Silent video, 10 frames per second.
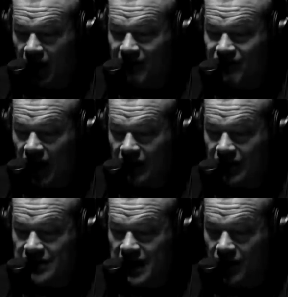and
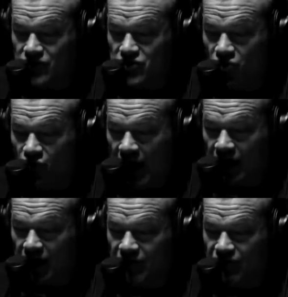finally down to the
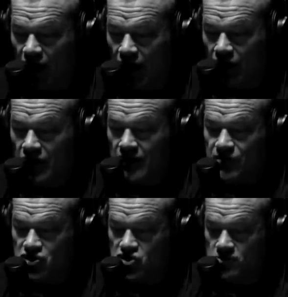rank and file.
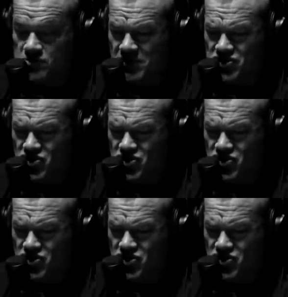The troops must